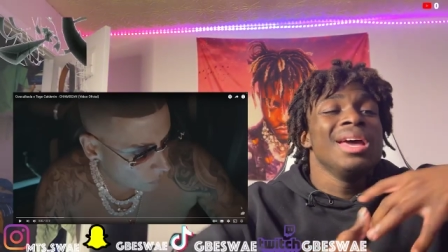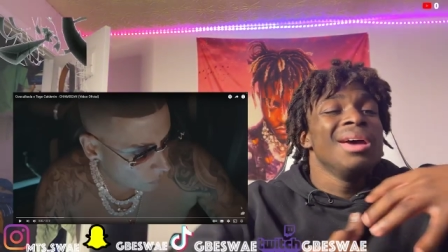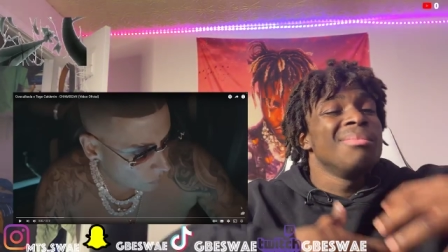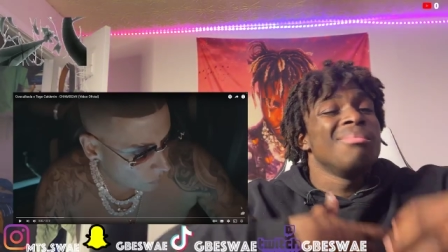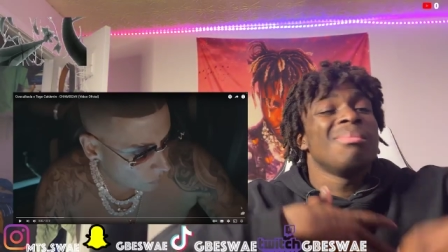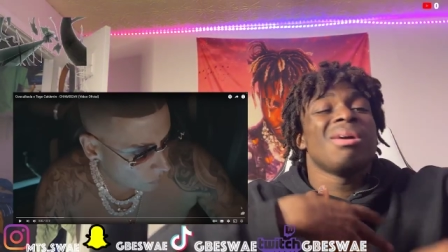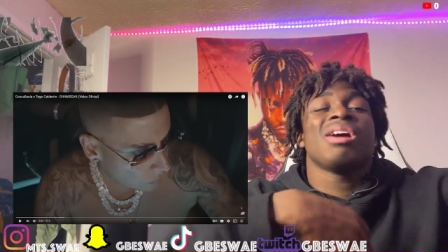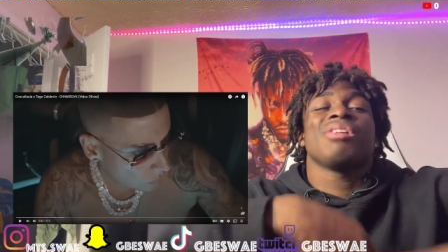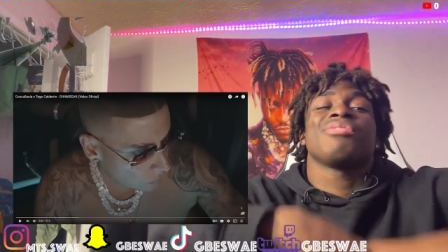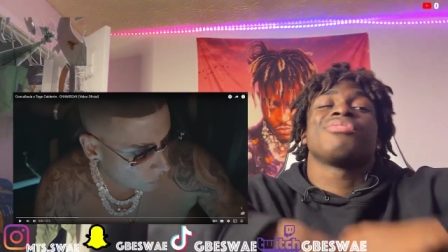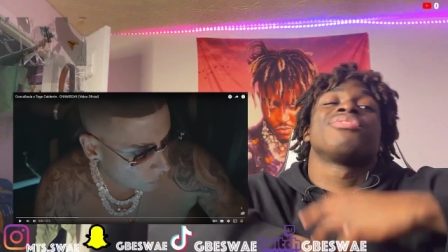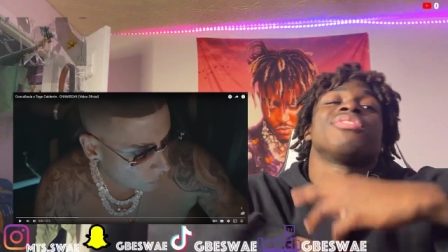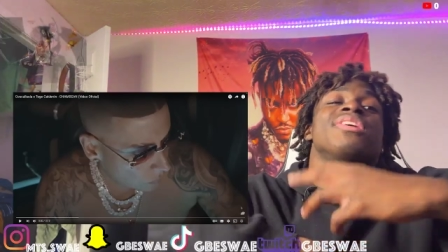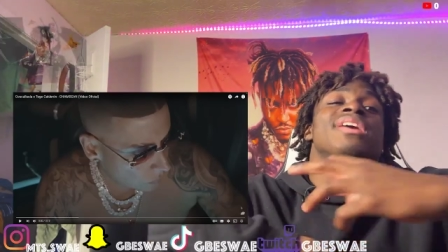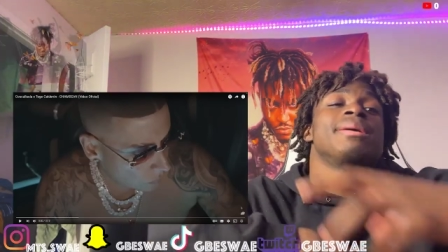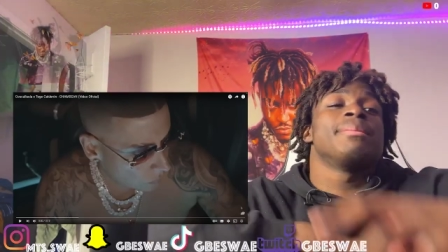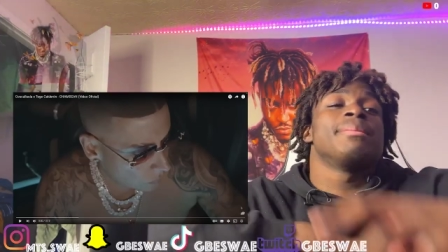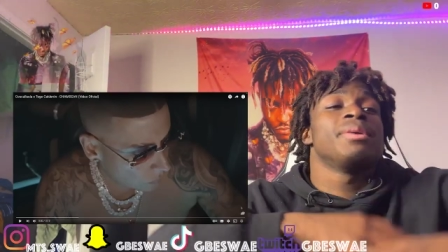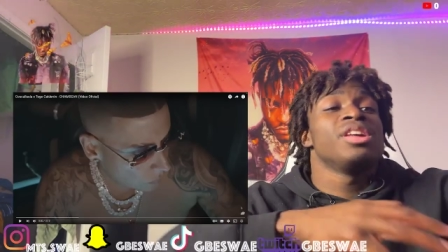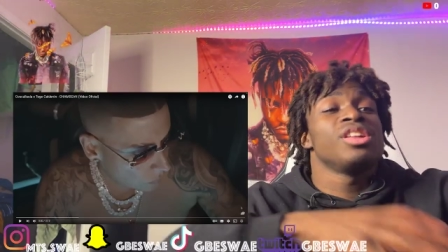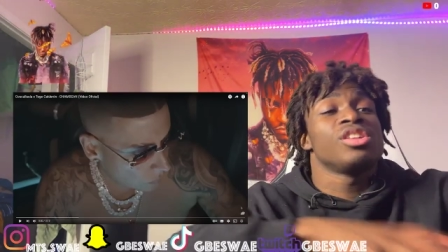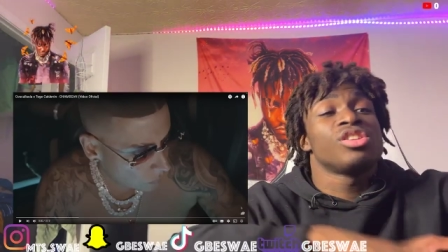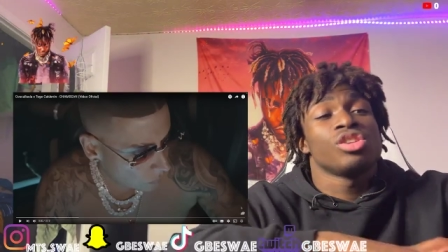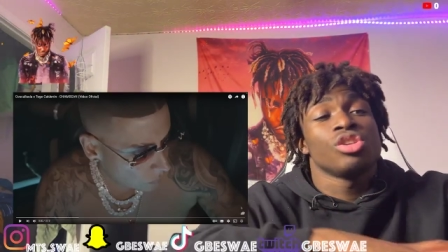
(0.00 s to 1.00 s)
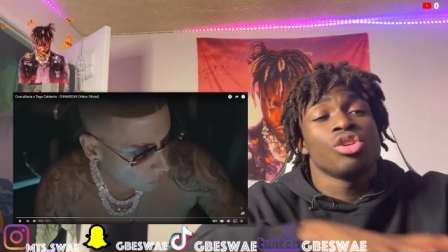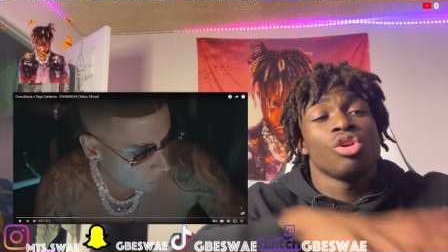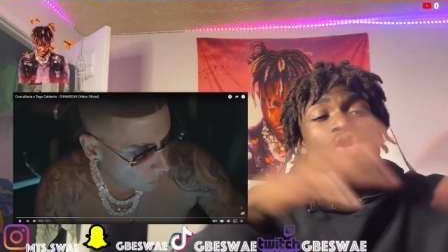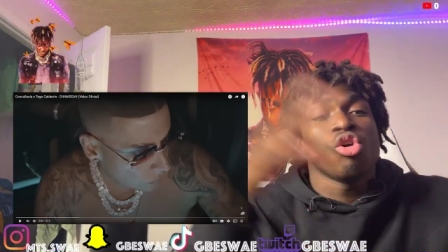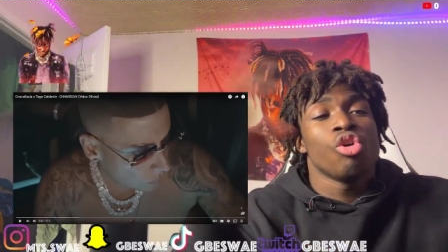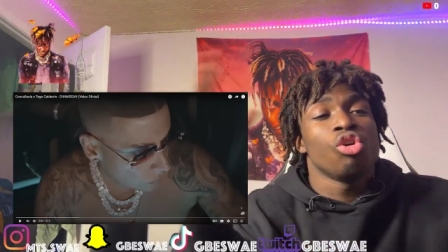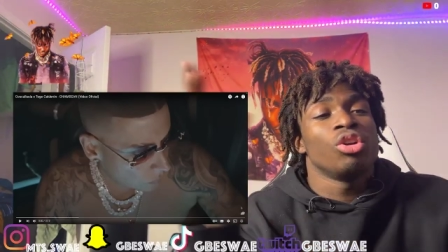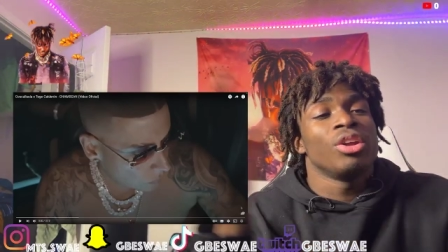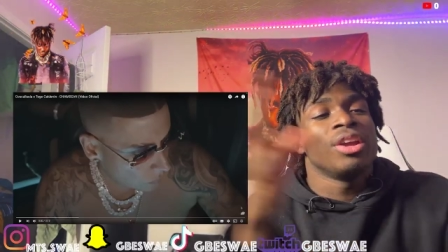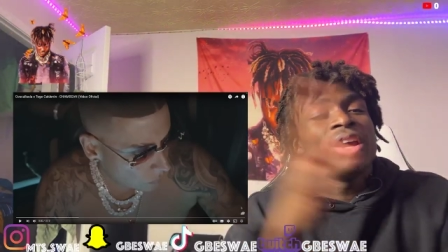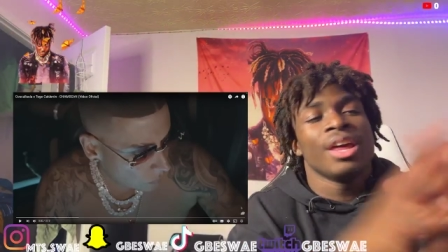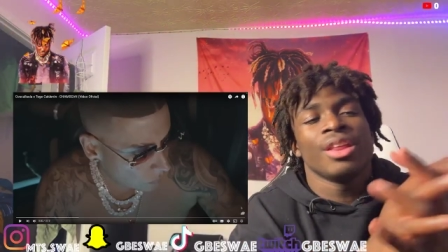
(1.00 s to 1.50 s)
my fan base, you know,
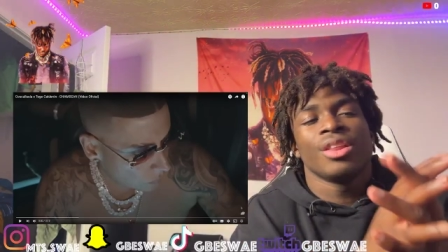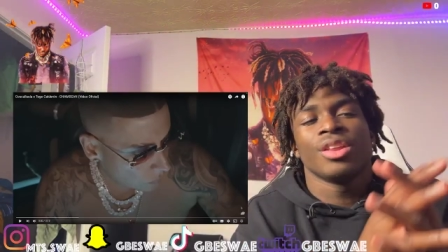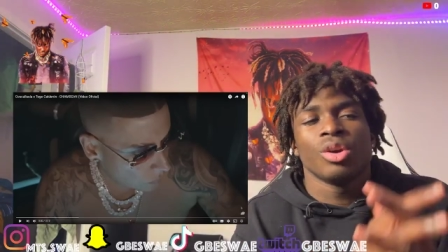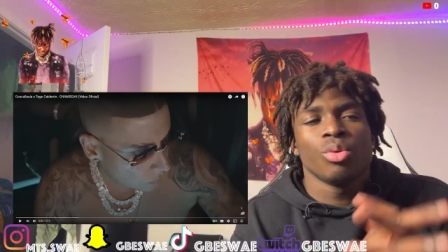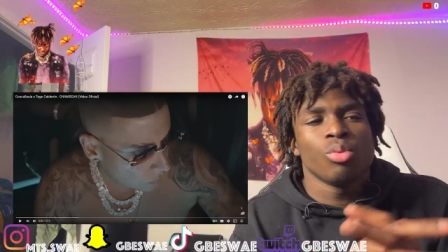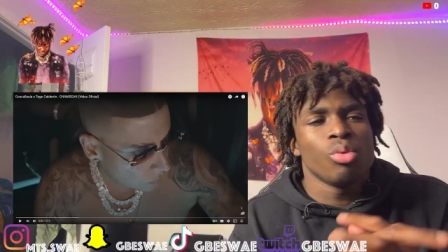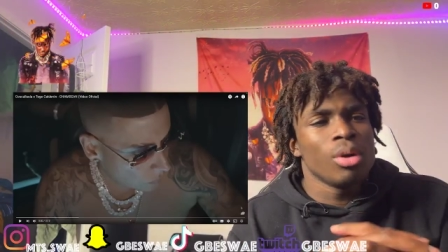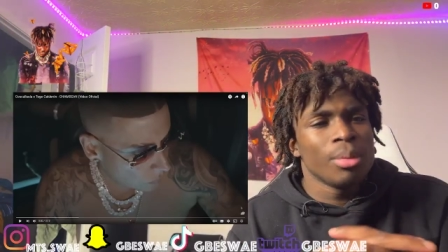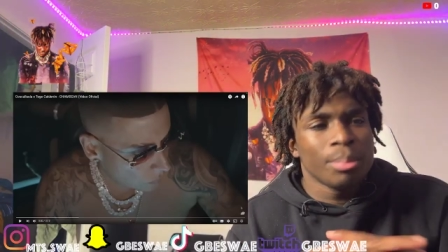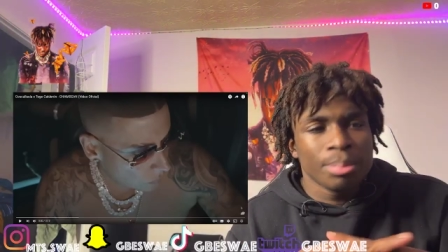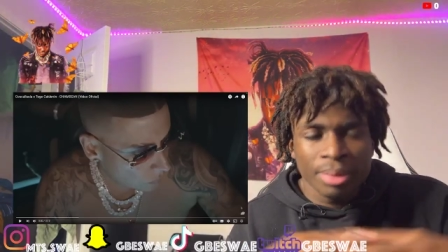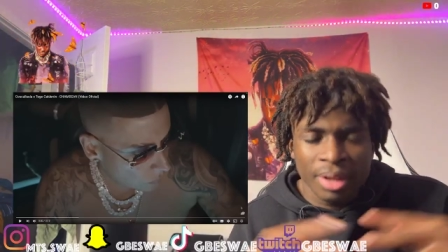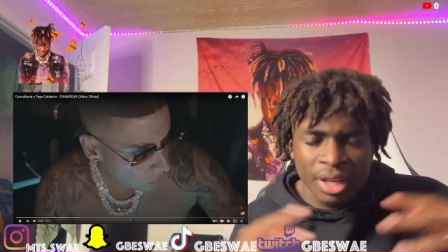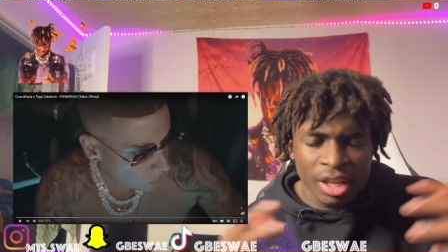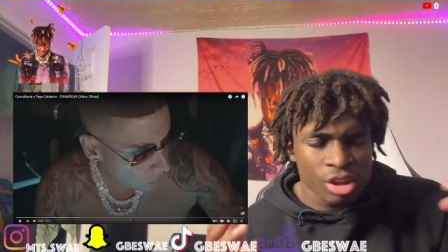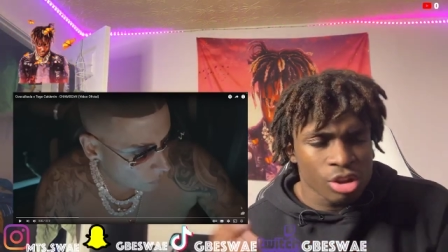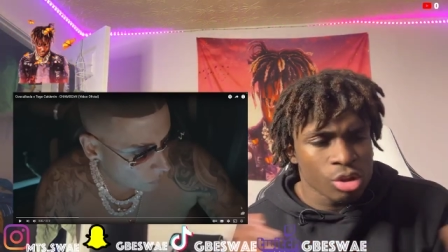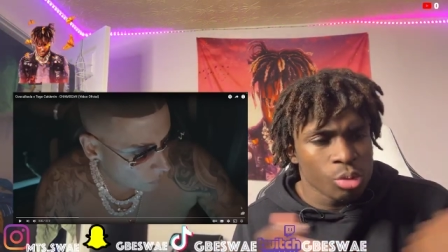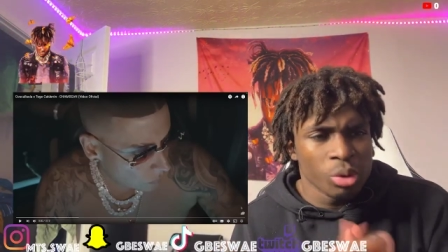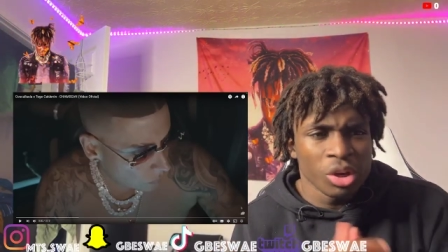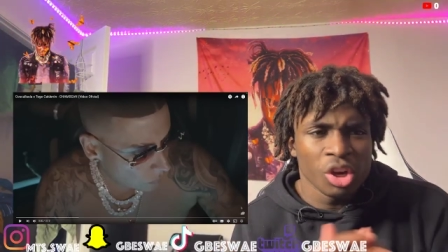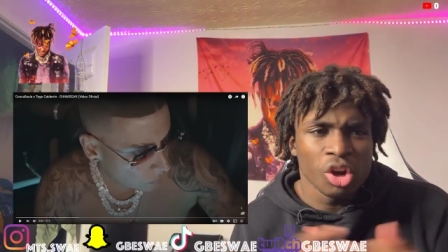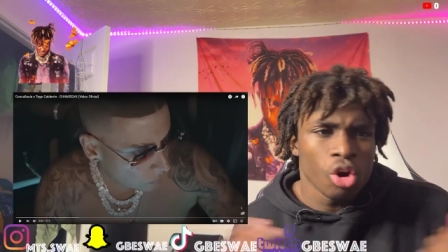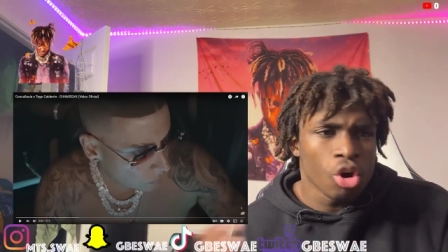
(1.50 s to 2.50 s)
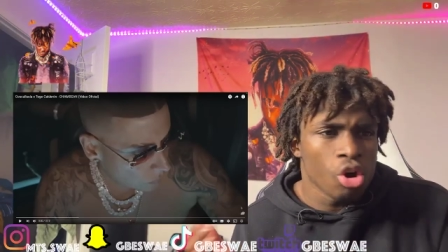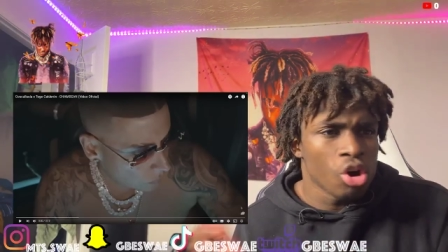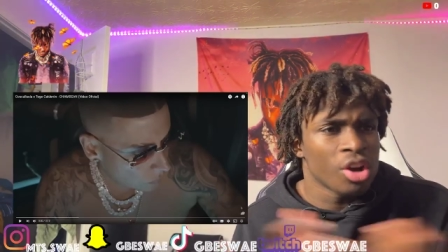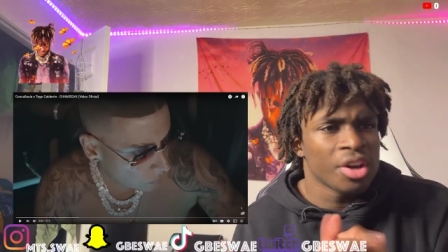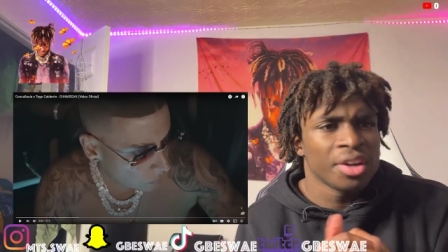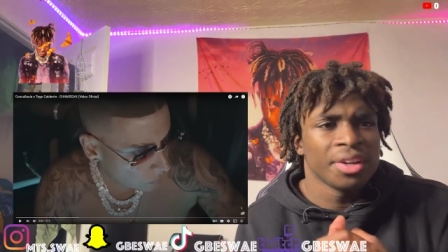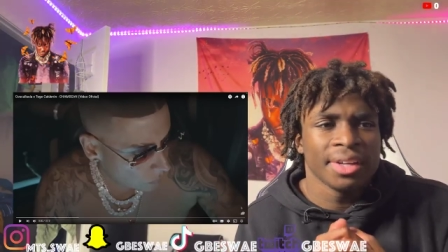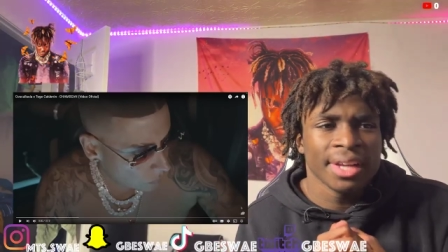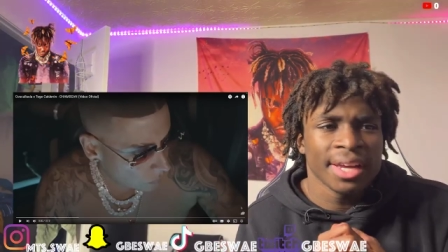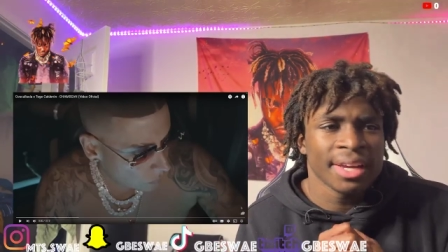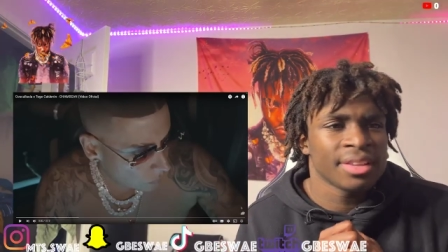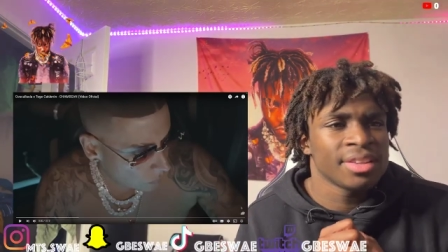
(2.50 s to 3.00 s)
all together in one place so we can all
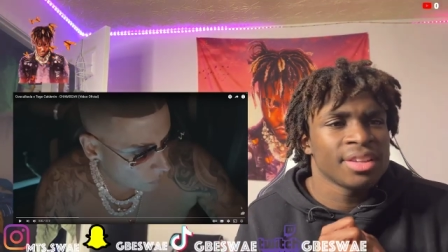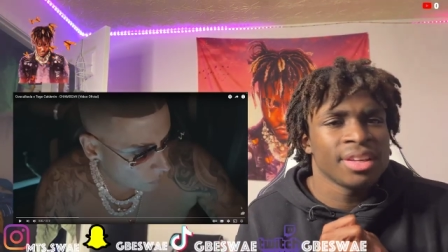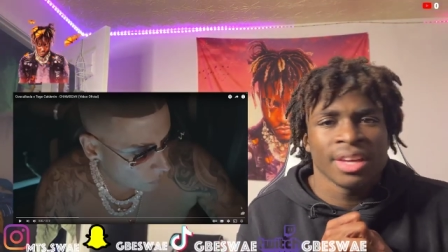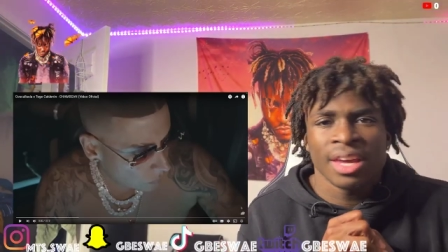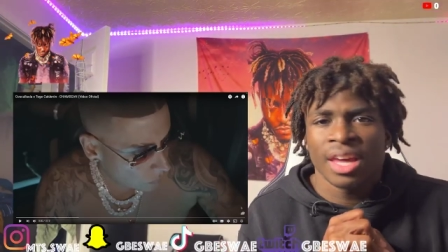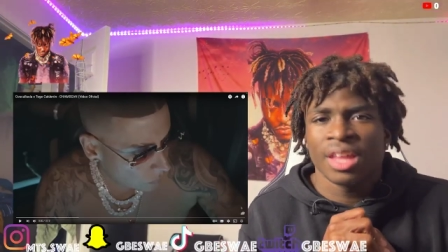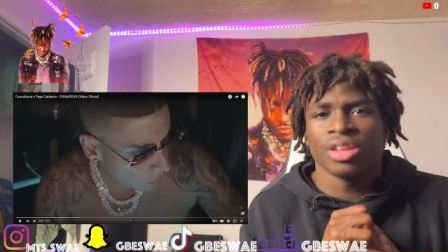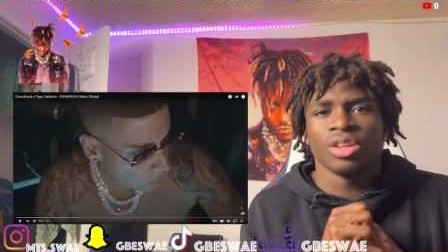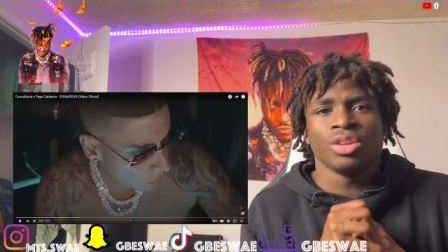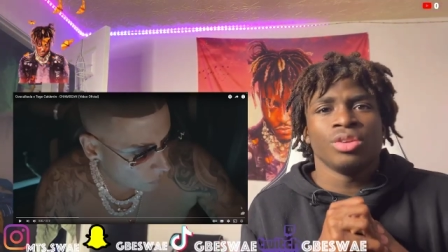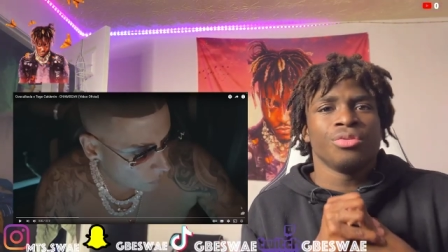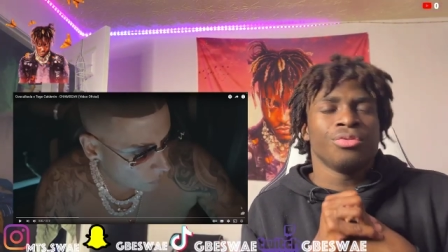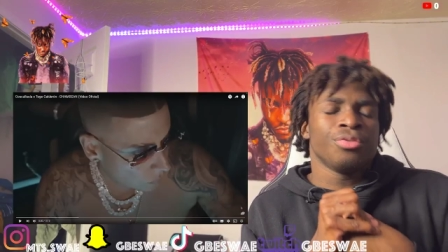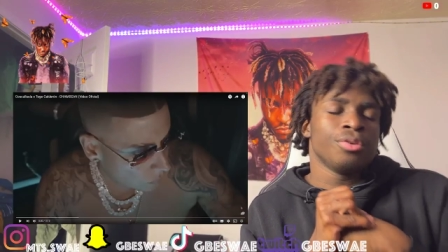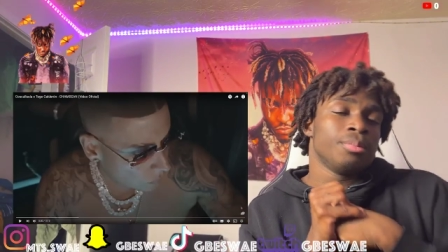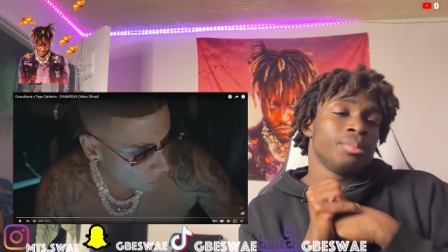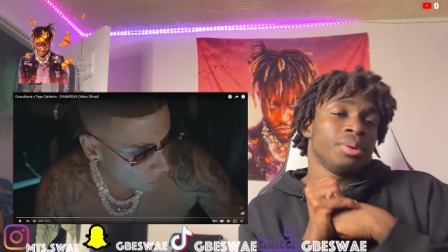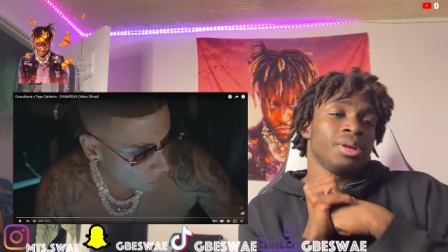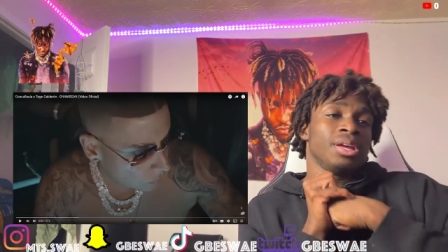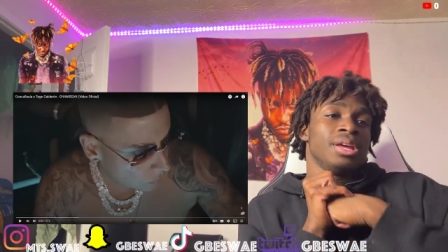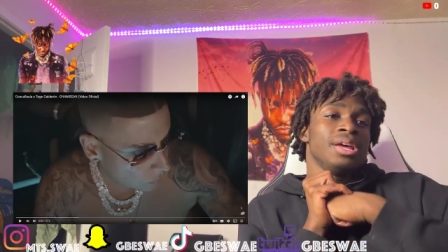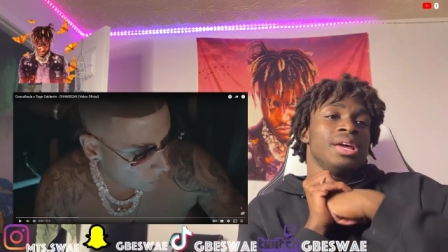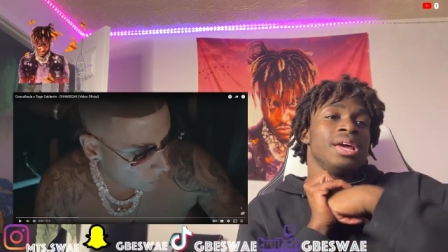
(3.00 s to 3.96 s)
connect together. You feel me?